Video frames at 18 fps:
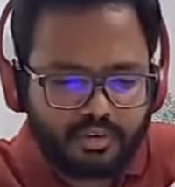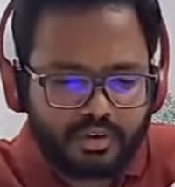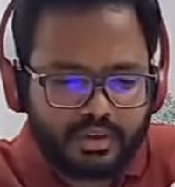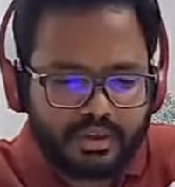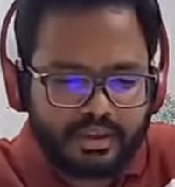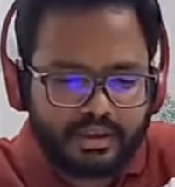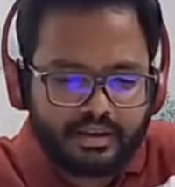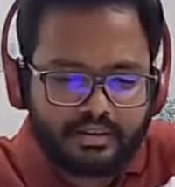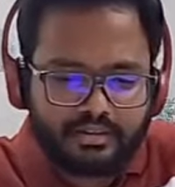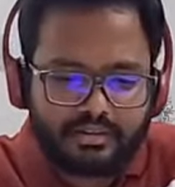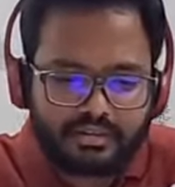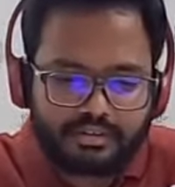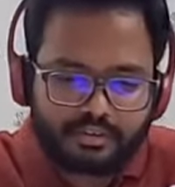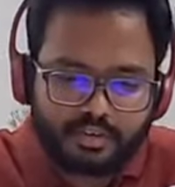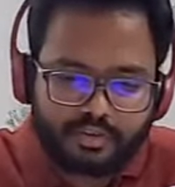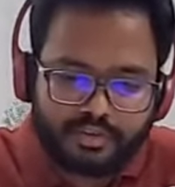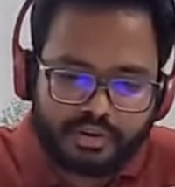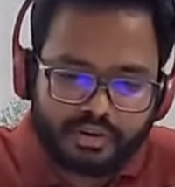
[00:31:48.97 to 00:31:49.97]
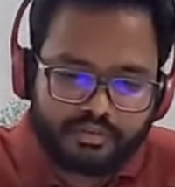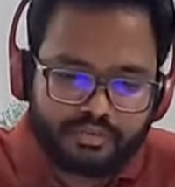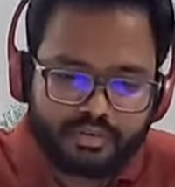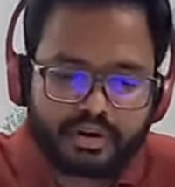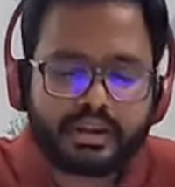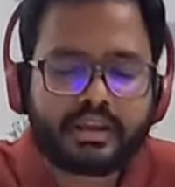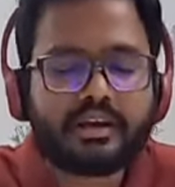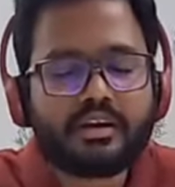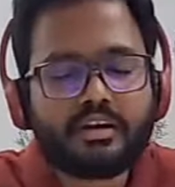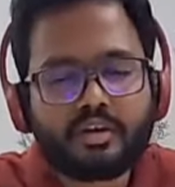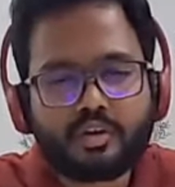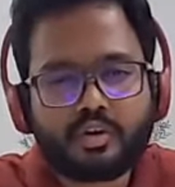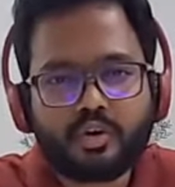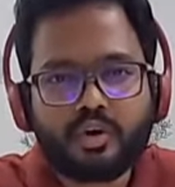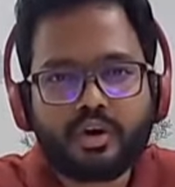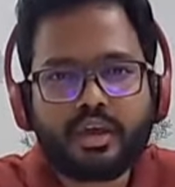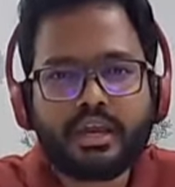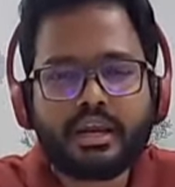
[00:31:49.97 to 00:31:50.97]
Kia sir, should we refer Ingle or
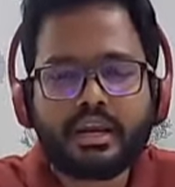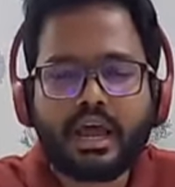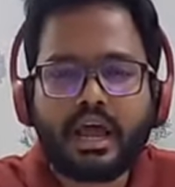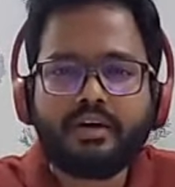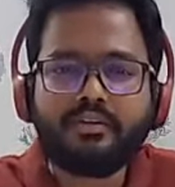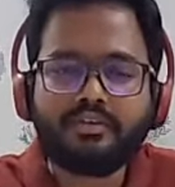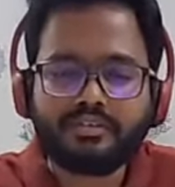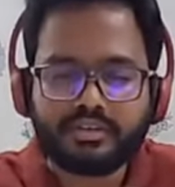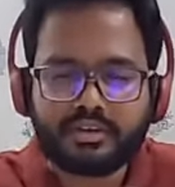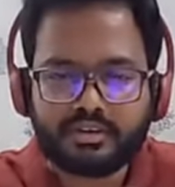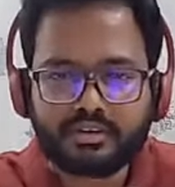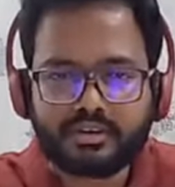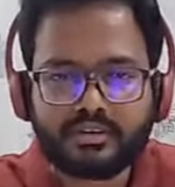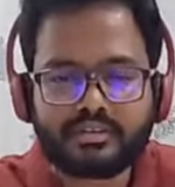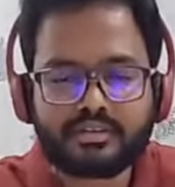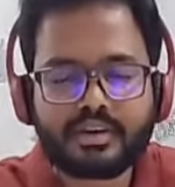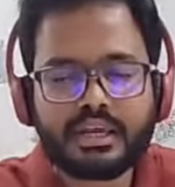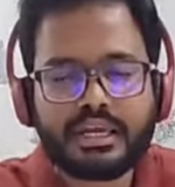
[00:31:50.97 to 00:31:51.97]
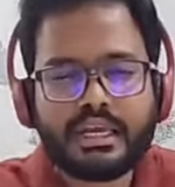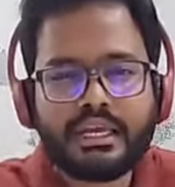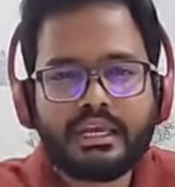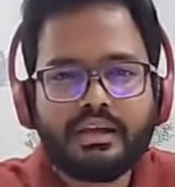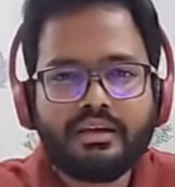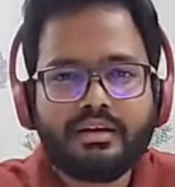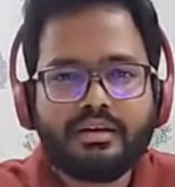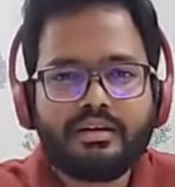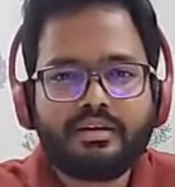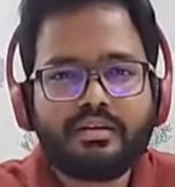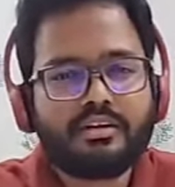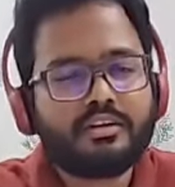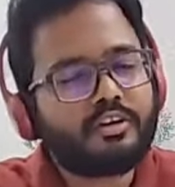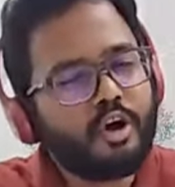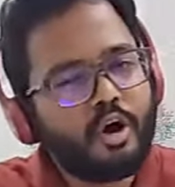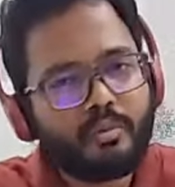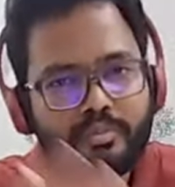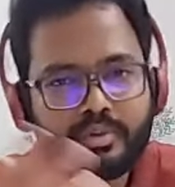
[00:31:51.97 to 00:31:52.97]
Cohen? I would suggest a
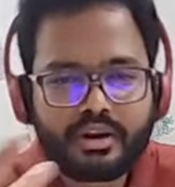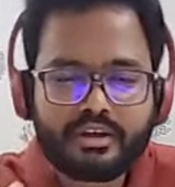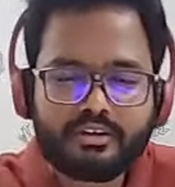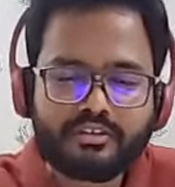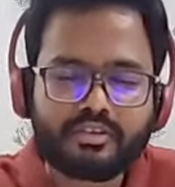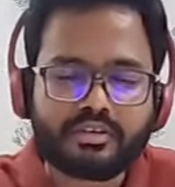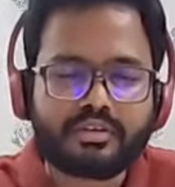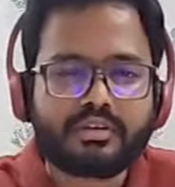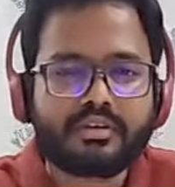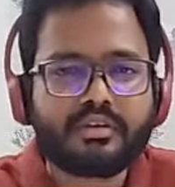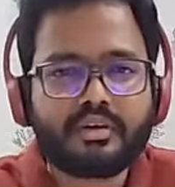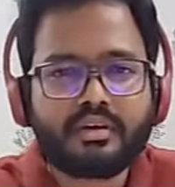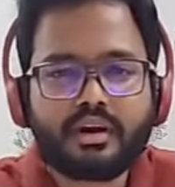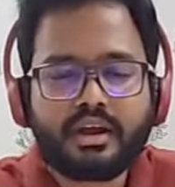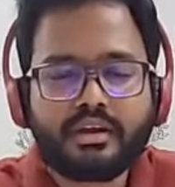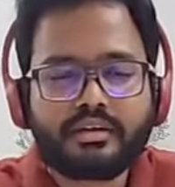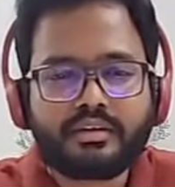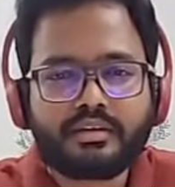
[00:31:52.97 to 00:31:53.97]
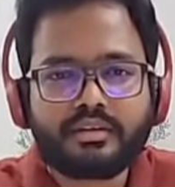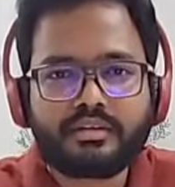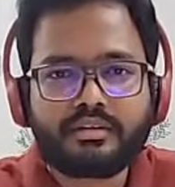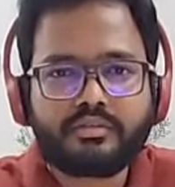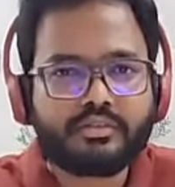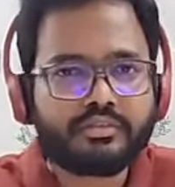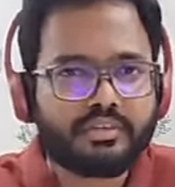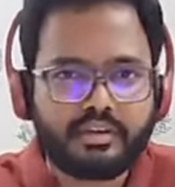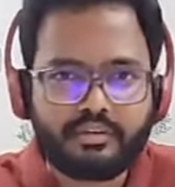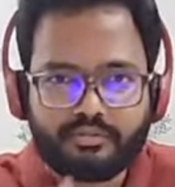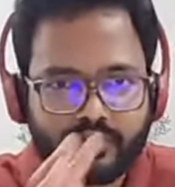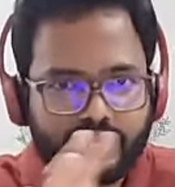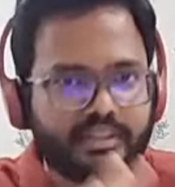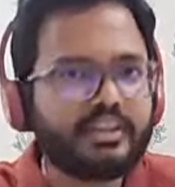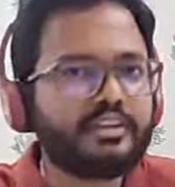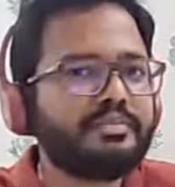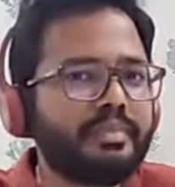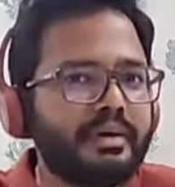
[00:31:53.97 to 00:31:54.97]
combination, right? See, for
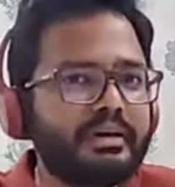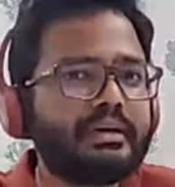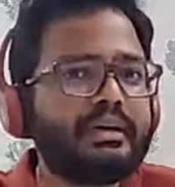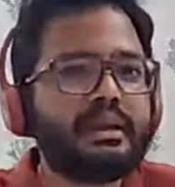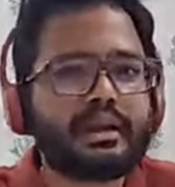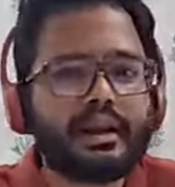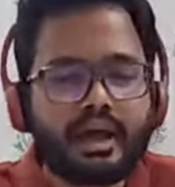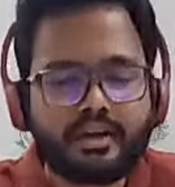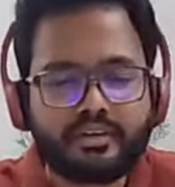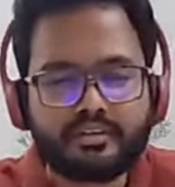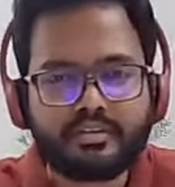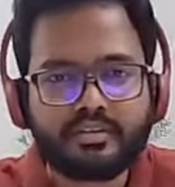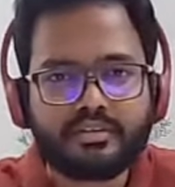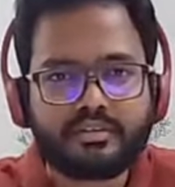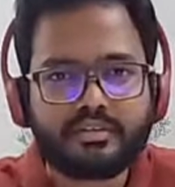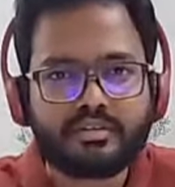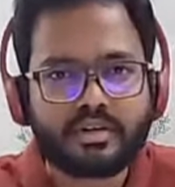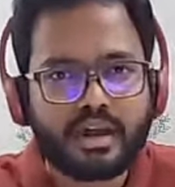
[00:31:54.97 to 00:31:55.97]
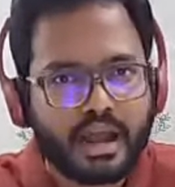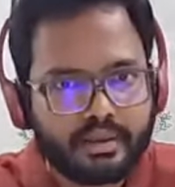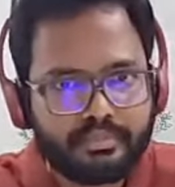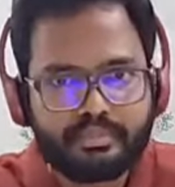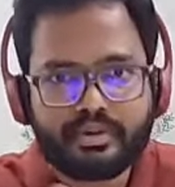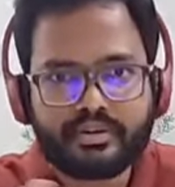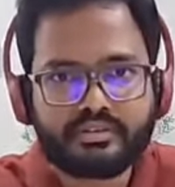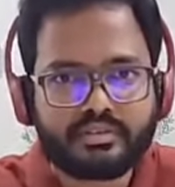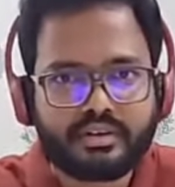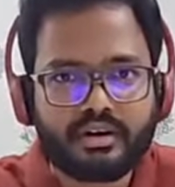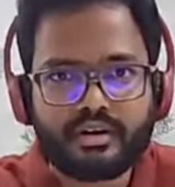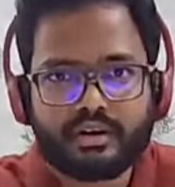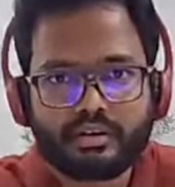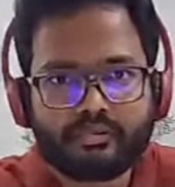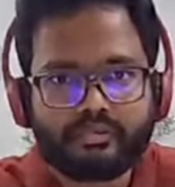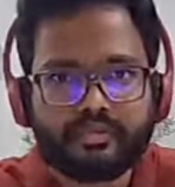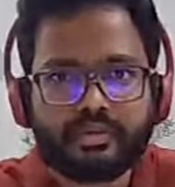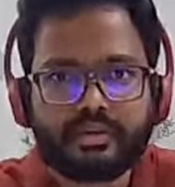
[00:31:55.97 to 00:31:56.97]
this particular live session, I personally
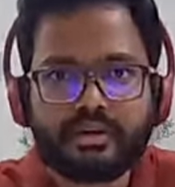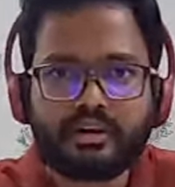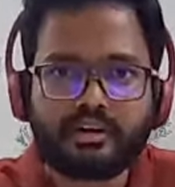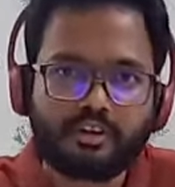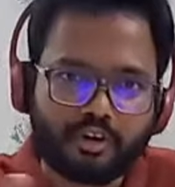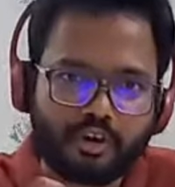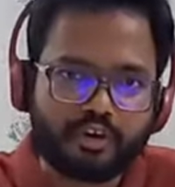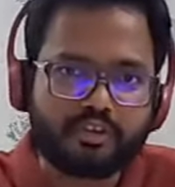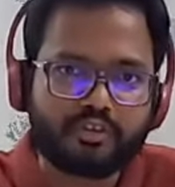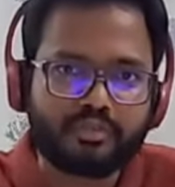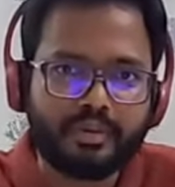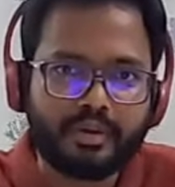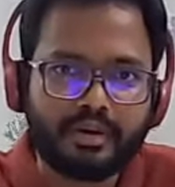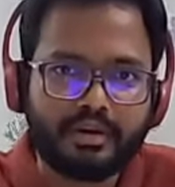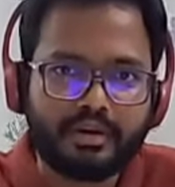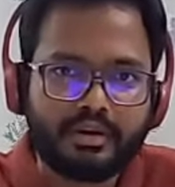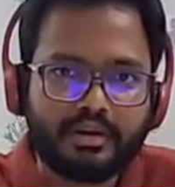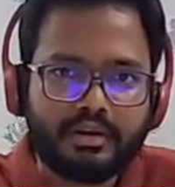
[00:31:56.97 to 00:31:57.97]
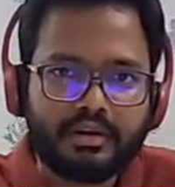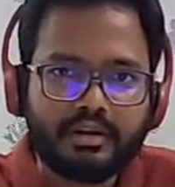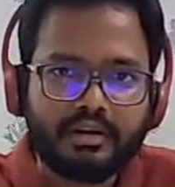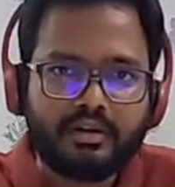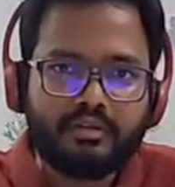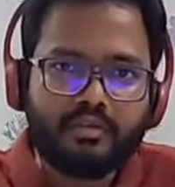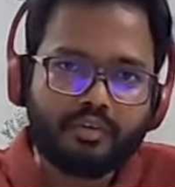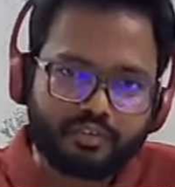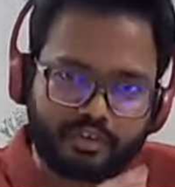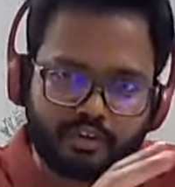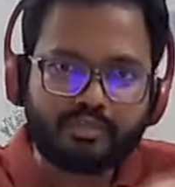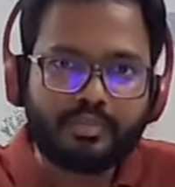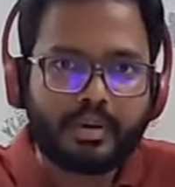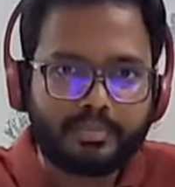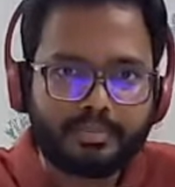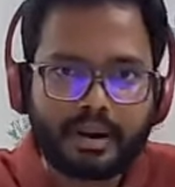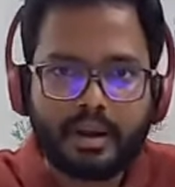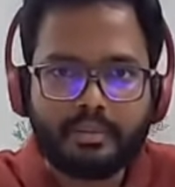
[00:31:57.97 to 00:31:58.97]
referred Grossman, which is
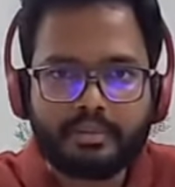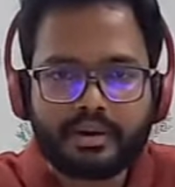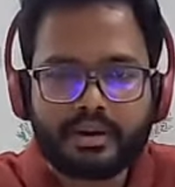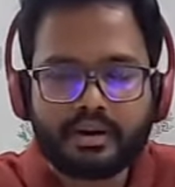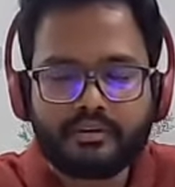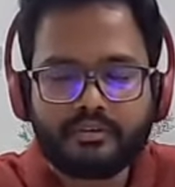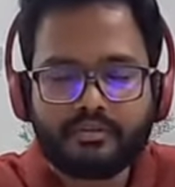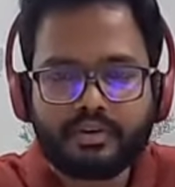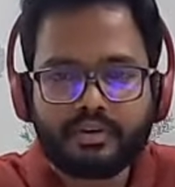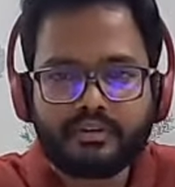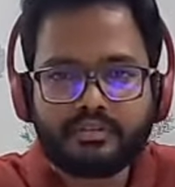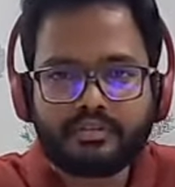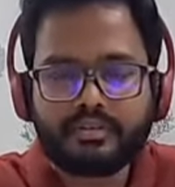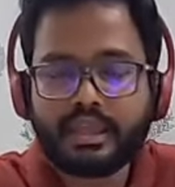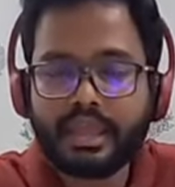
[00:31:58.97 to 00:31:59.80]
my primary reference.